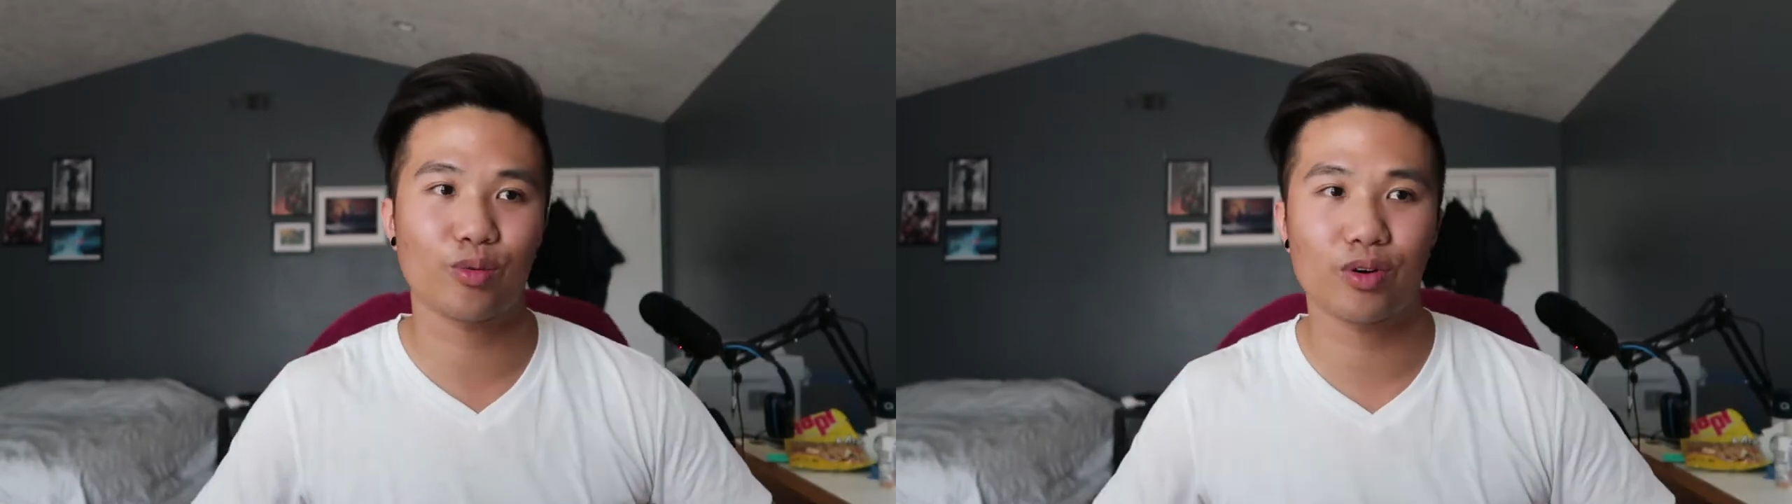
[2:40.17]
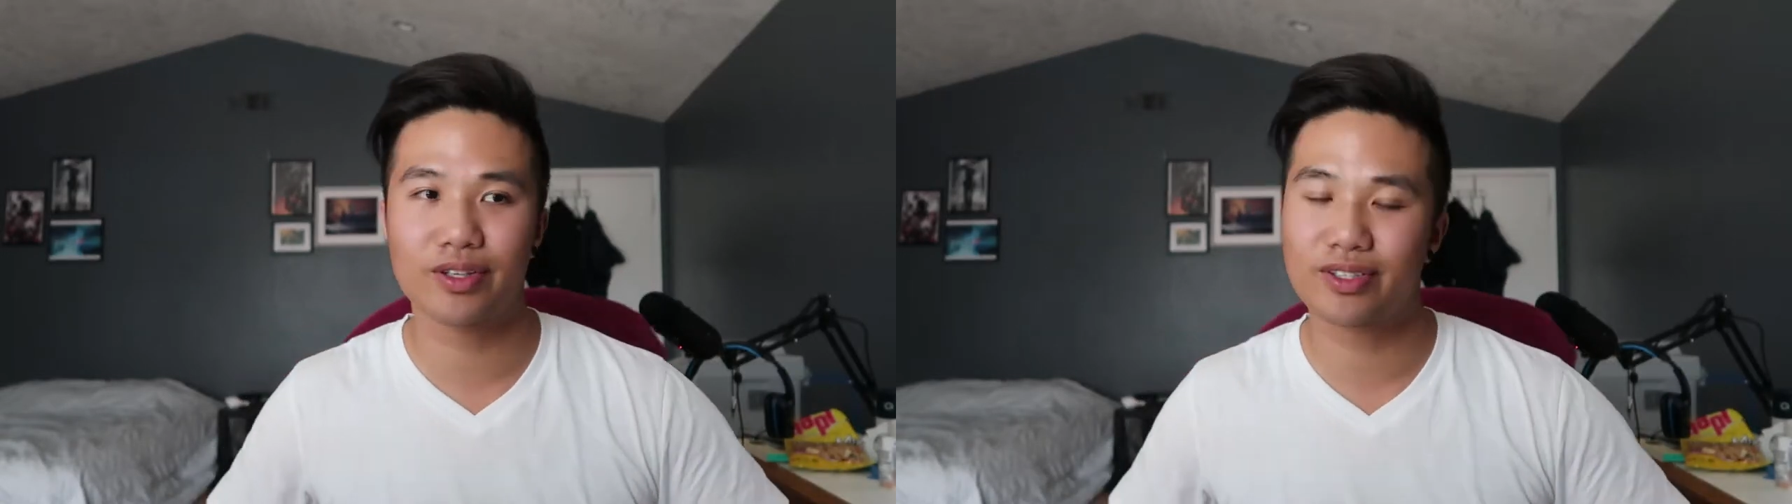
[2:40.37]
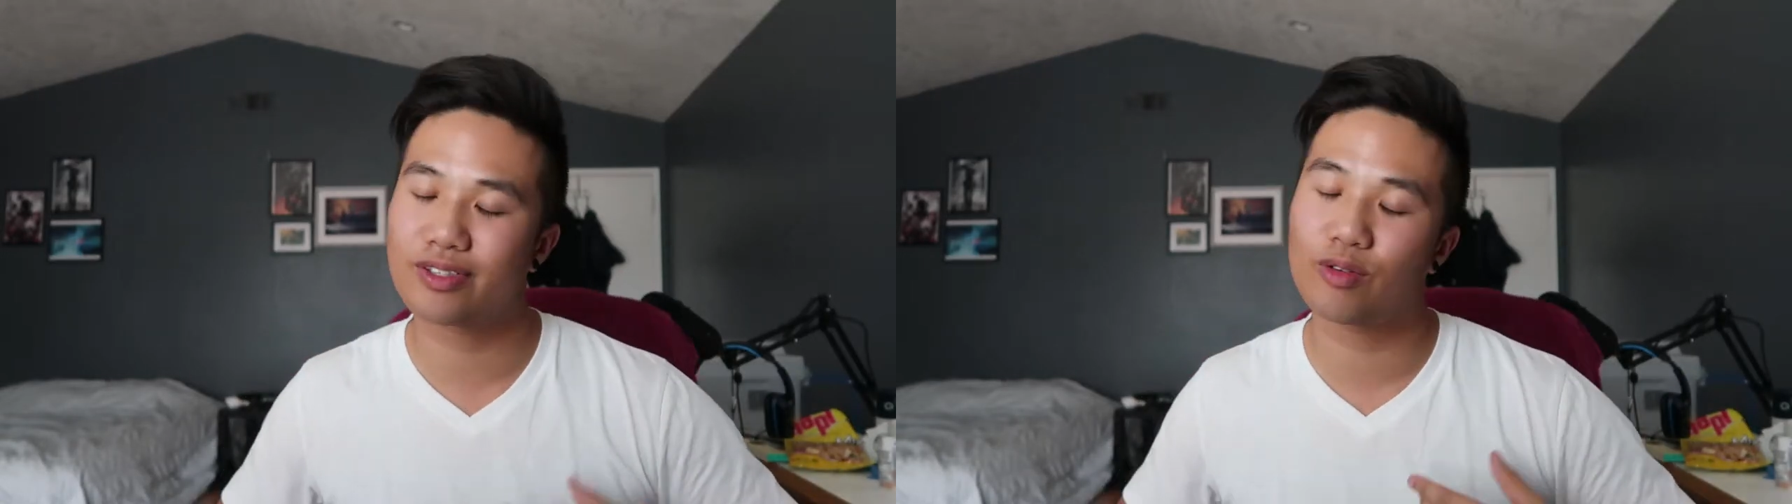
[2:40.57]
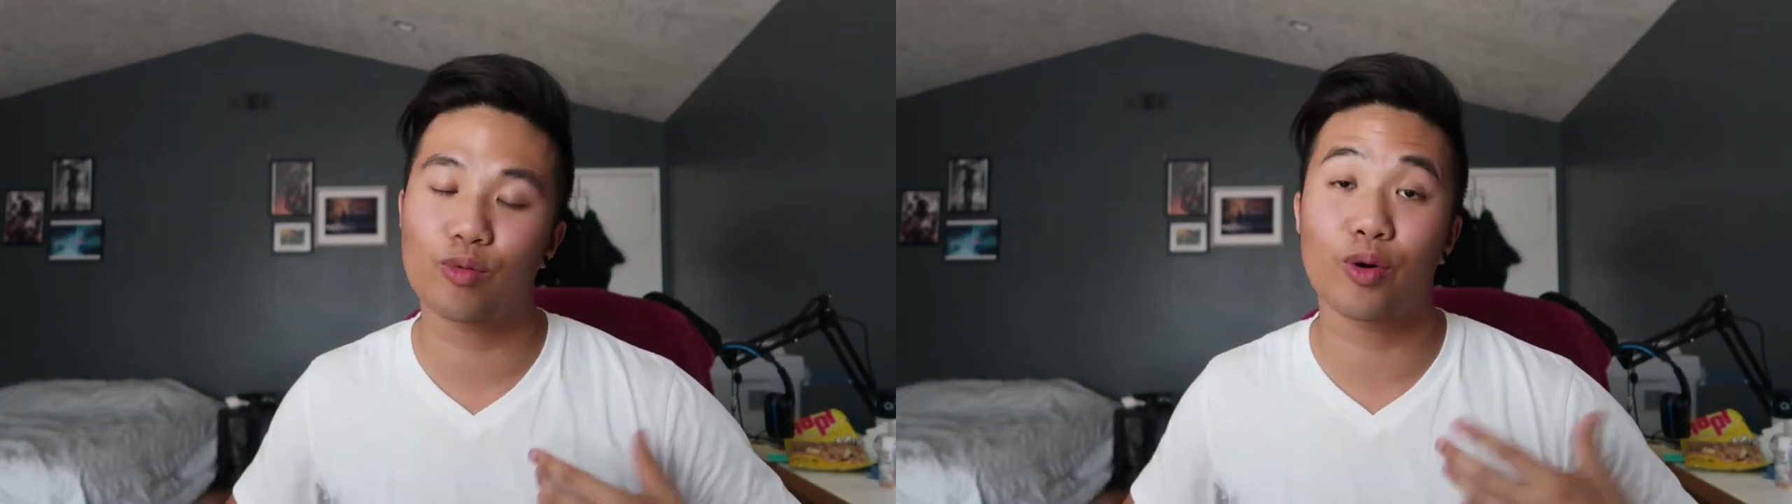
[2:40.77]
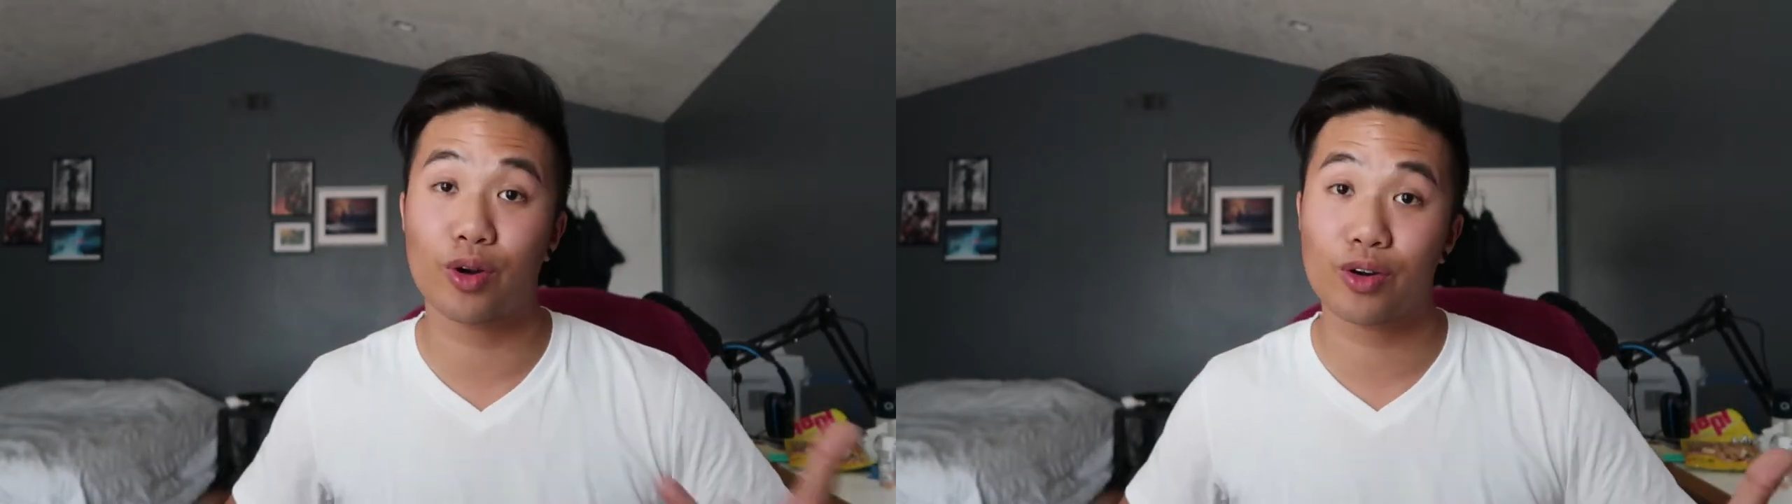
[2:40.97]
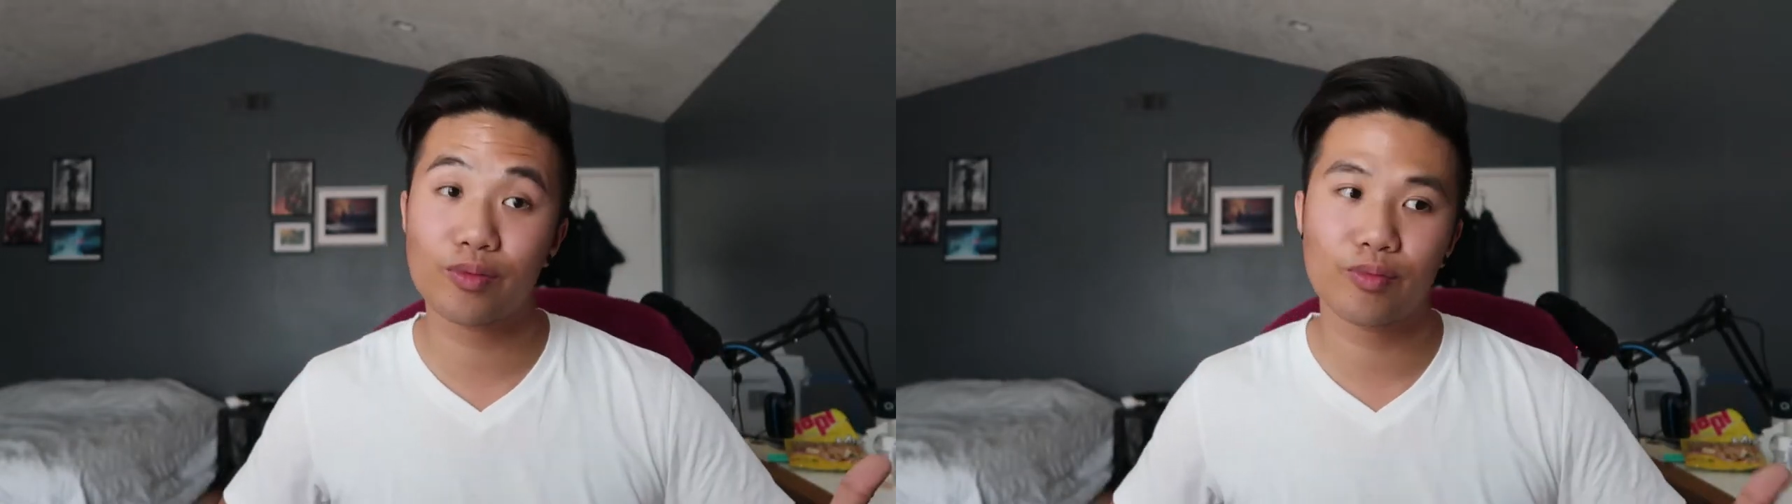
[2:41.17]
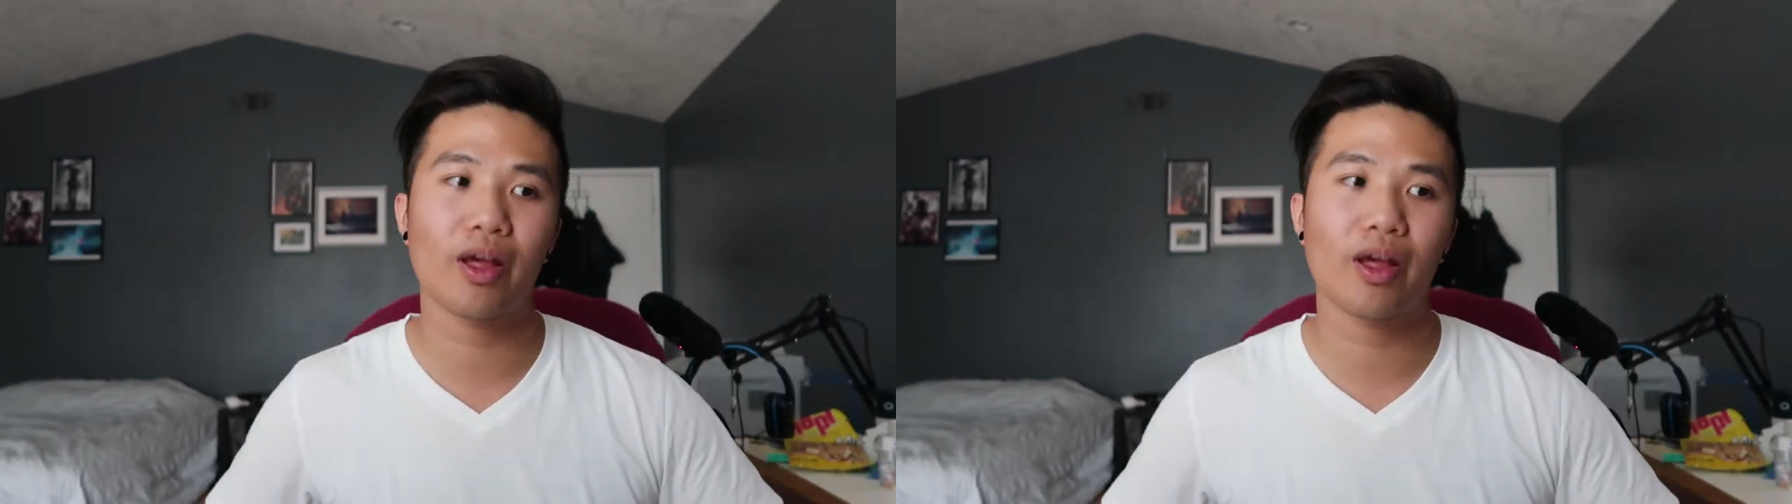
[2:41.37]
was were